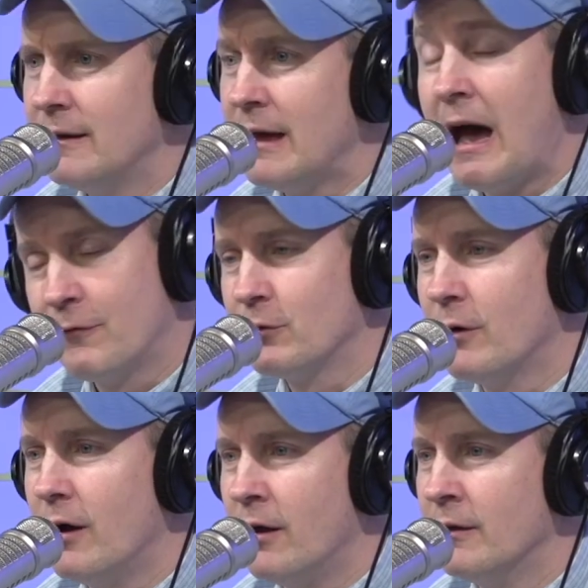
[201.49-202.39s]
after
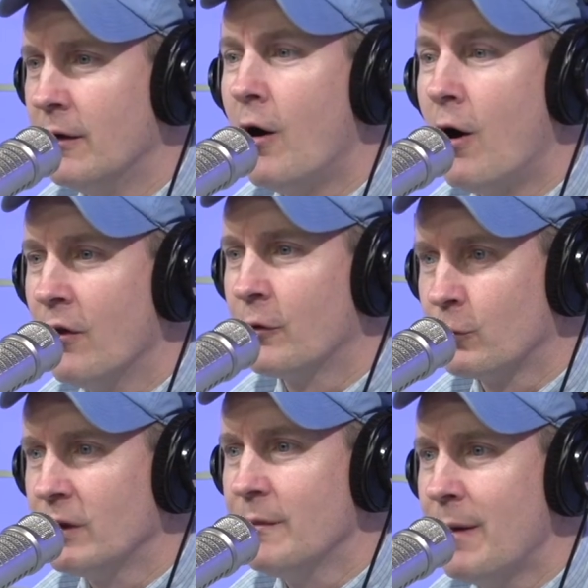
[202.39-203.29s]
all that
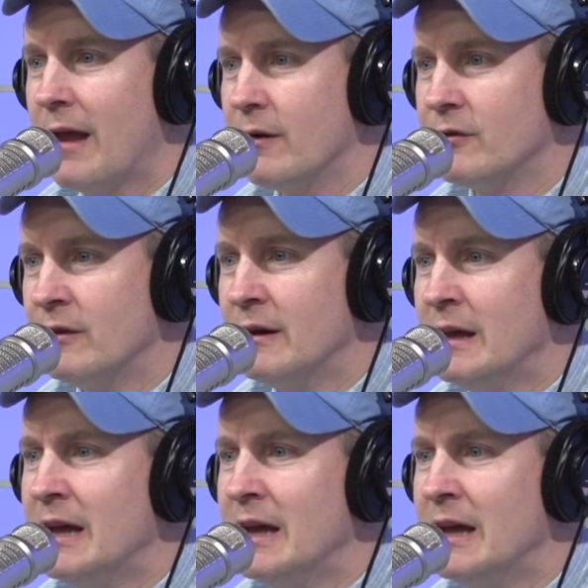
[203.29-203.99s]
really matters